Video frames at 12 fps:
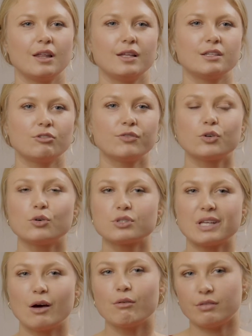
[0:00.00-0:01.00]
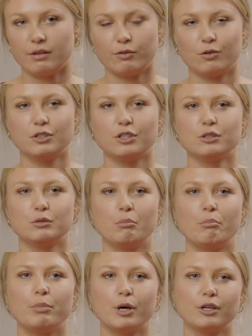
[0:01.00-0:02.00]
These are of course healthy for you,
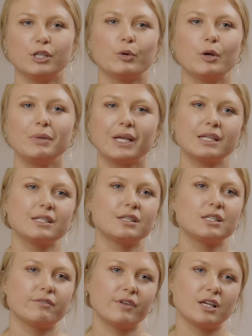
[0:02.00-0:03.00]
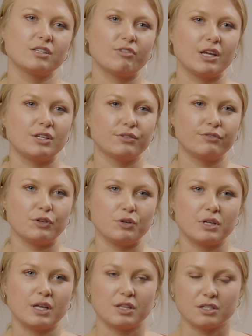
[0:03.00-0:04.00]
but you won't be getting the diverse range of
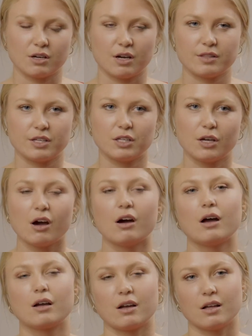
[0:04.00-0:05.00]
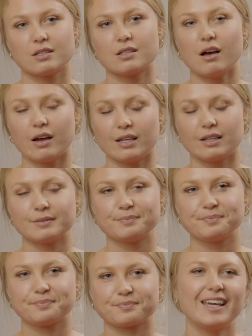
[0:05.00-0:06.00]
food in the diet that our guts like.
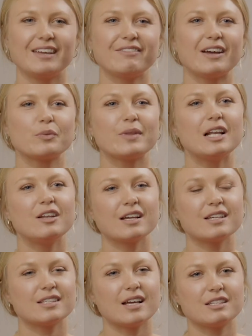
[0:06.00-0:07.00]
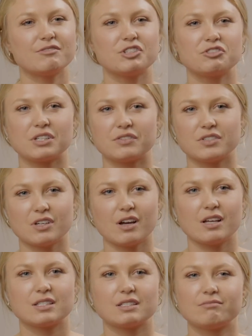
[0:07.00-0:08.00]
In fact, when they look at certain restrictive
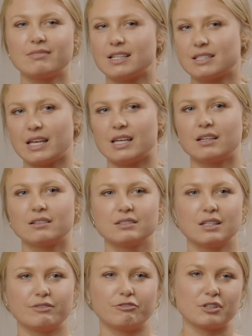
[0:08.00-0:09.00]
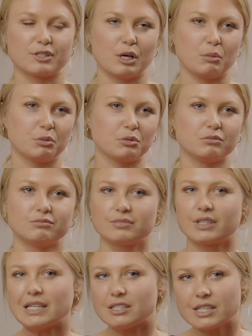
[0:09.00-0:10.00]
diets, let's take, for example,
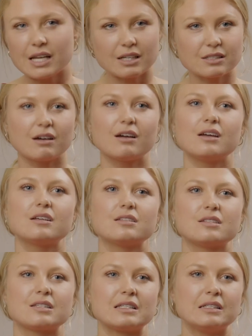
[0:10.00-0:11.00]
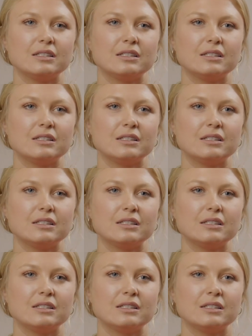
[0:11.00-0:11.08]
ketogenic diets,